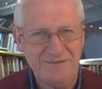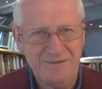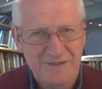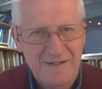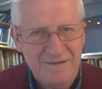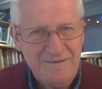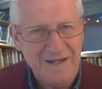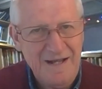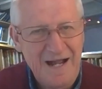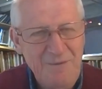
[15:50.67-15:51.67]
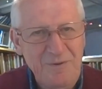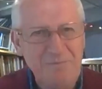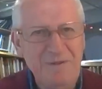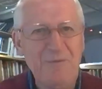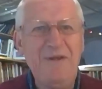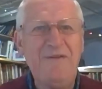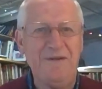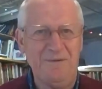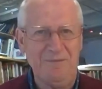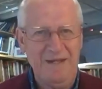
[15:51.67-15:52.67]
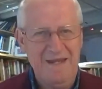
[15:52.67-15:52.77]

You, I, I will be with you.